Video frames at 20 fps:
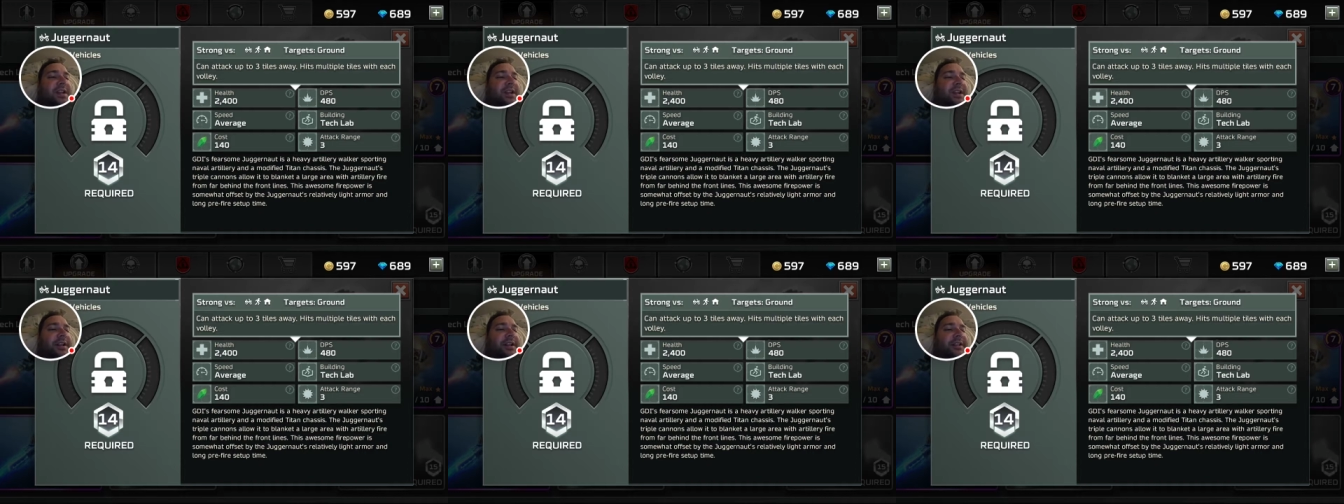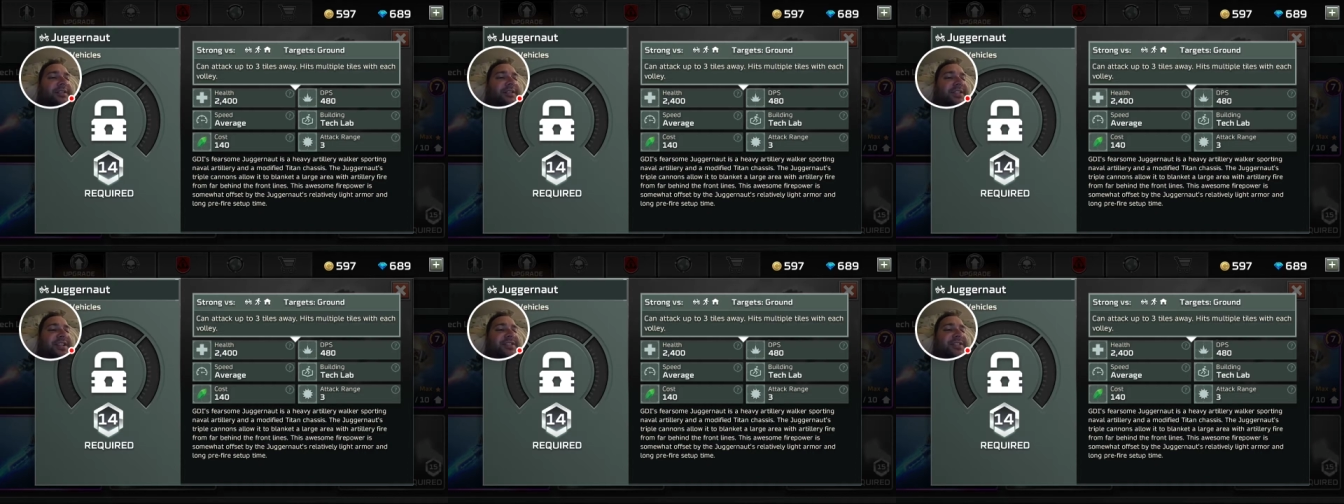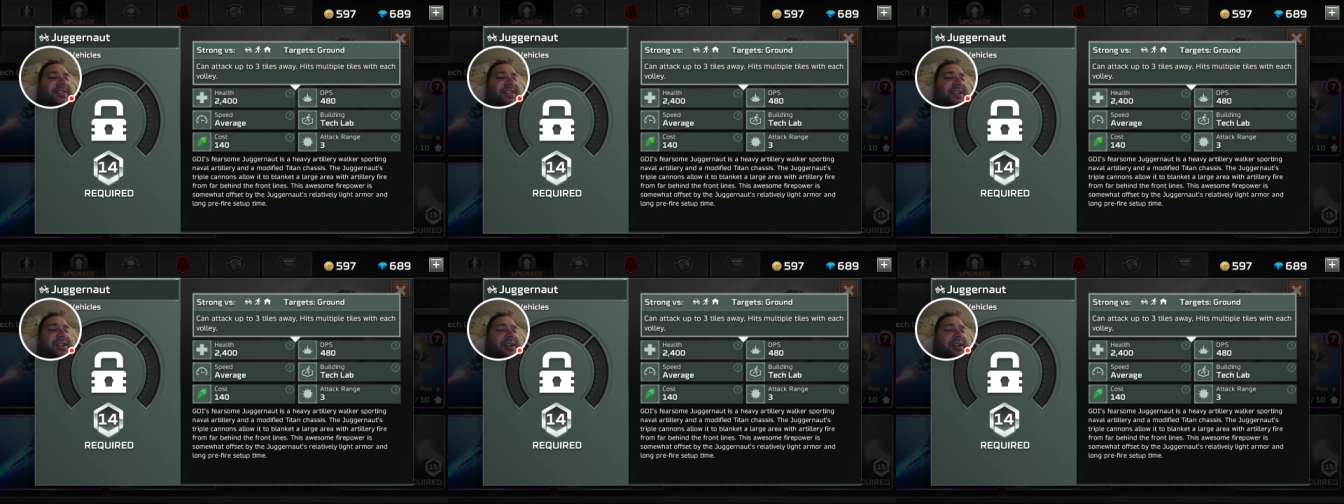says
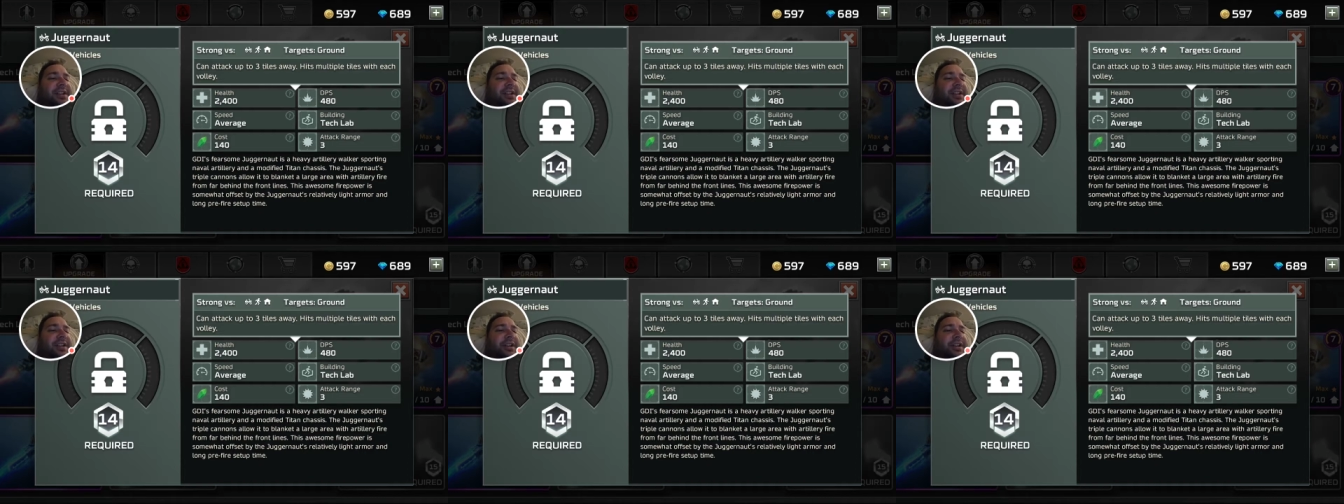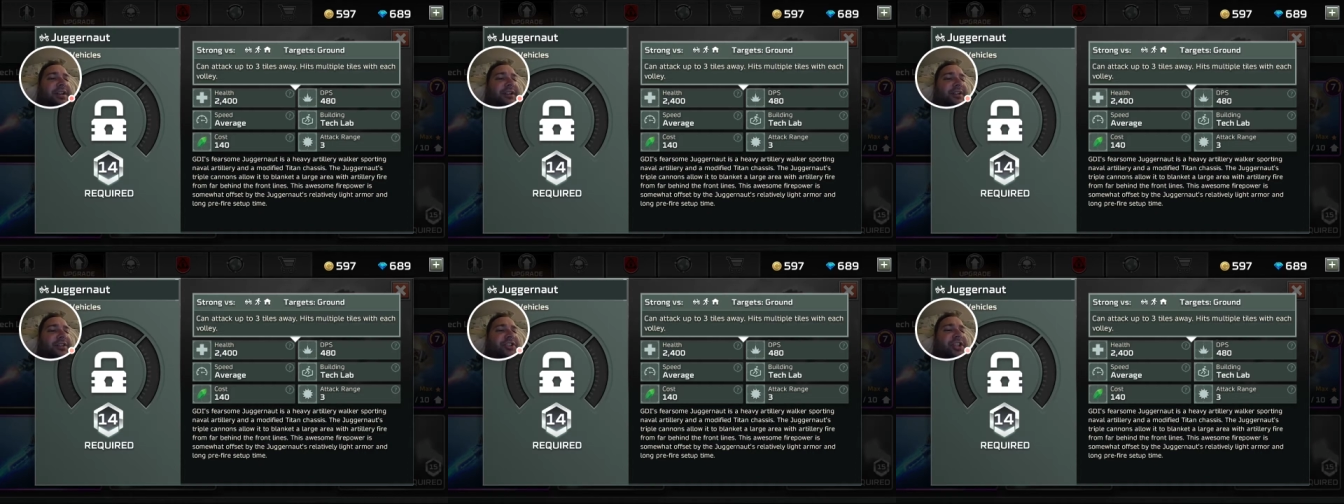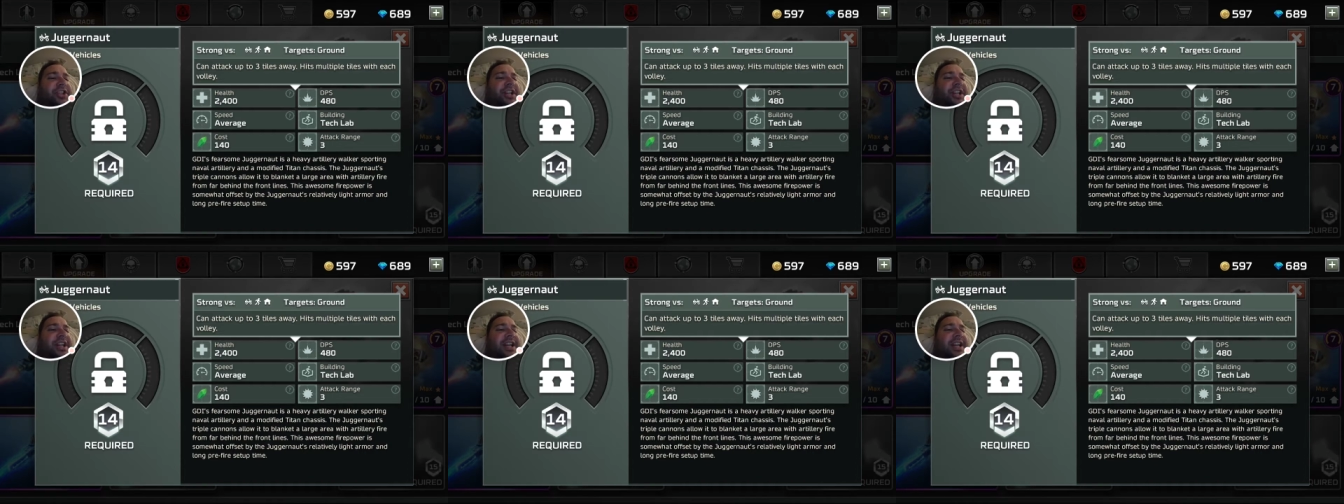the
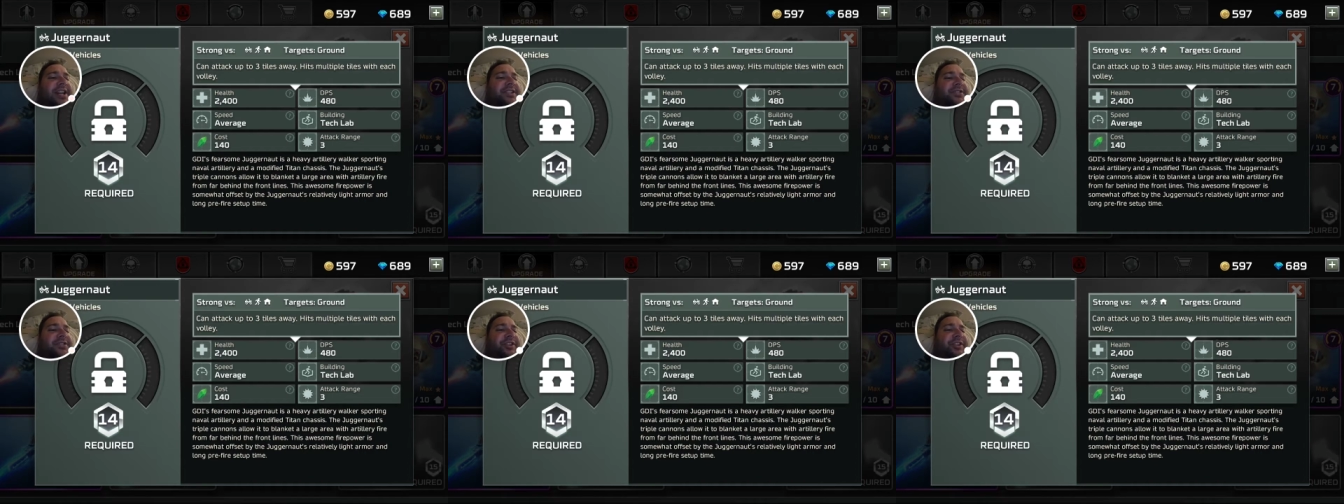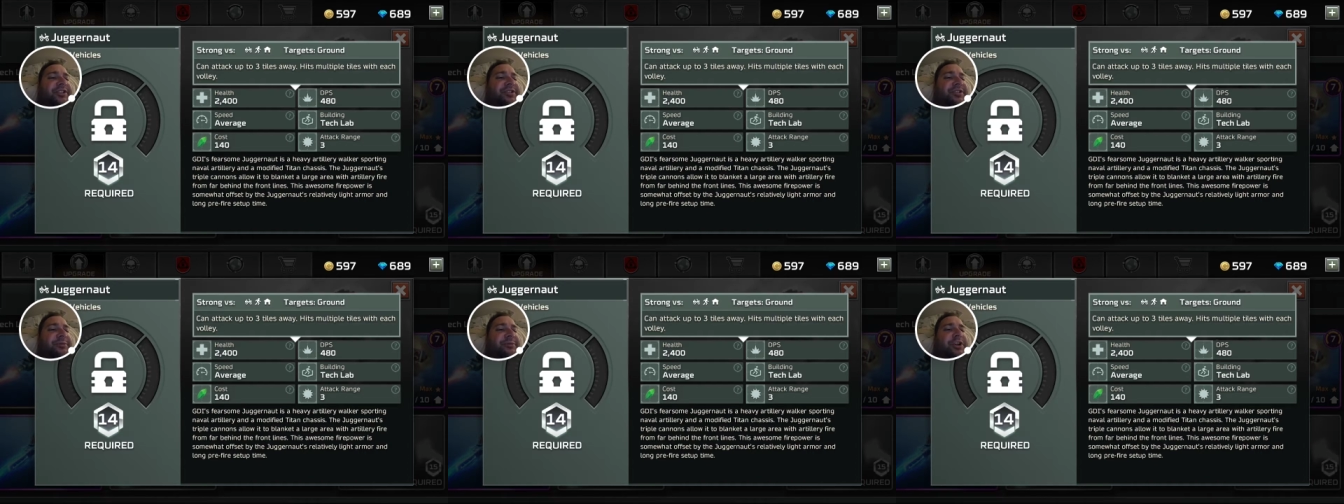GTI's fearsome